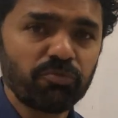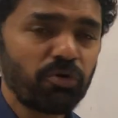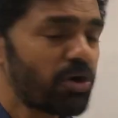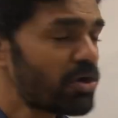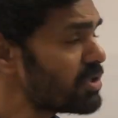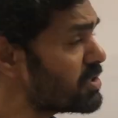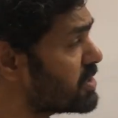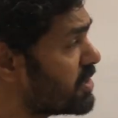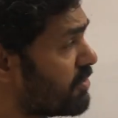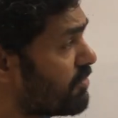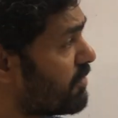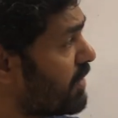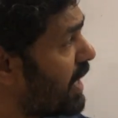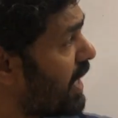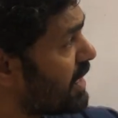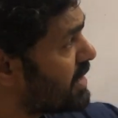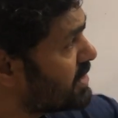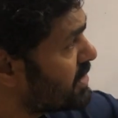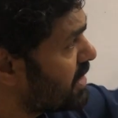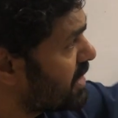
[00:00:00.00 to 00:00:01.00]
What is
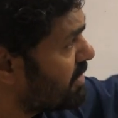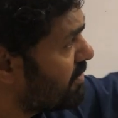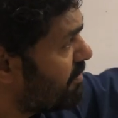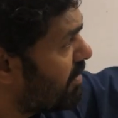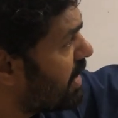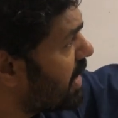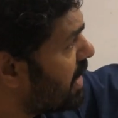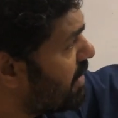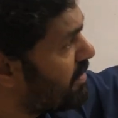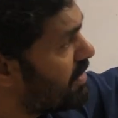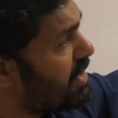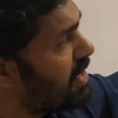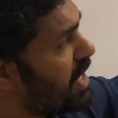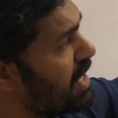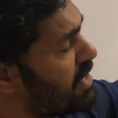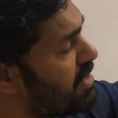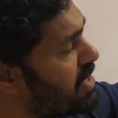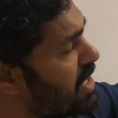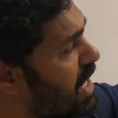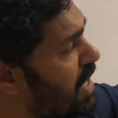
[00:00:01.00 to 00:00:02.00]
refraction? Whenever
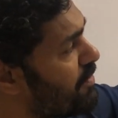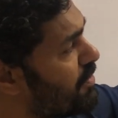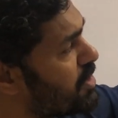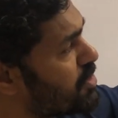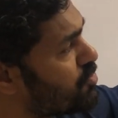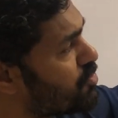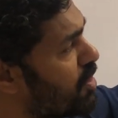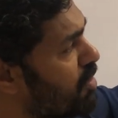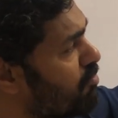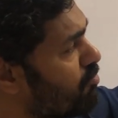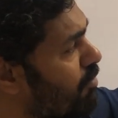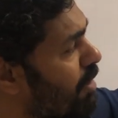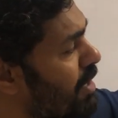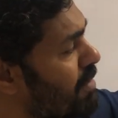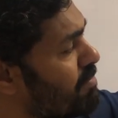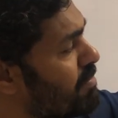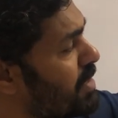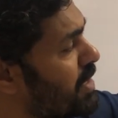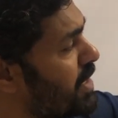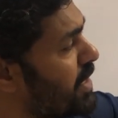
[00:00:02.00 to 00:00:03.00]
light travels from
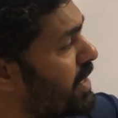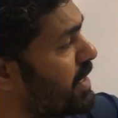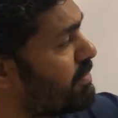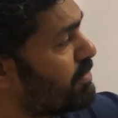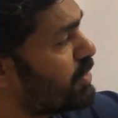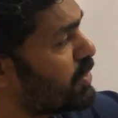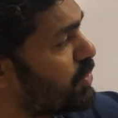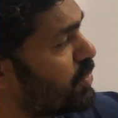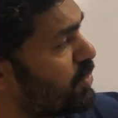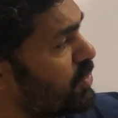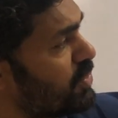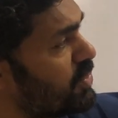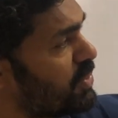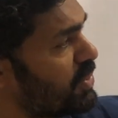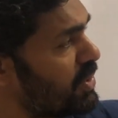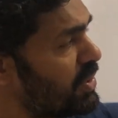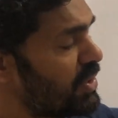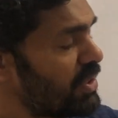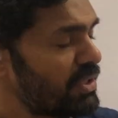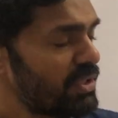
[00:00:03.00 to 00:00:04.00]
one medium to
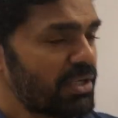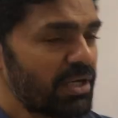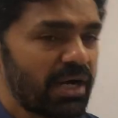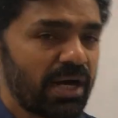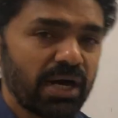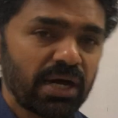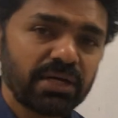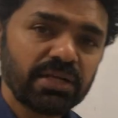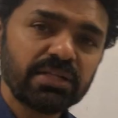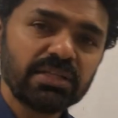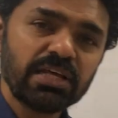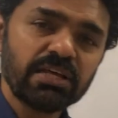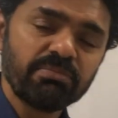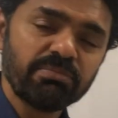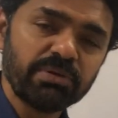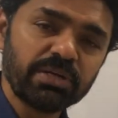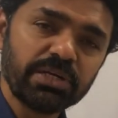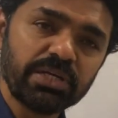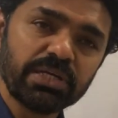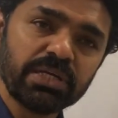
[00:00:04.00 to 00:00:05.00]
another
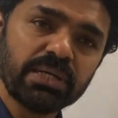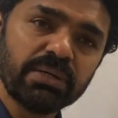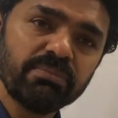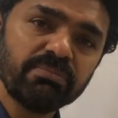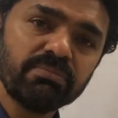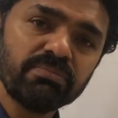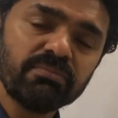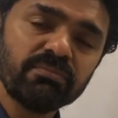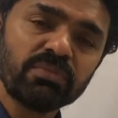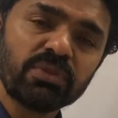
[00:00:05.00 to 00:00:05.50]
medium,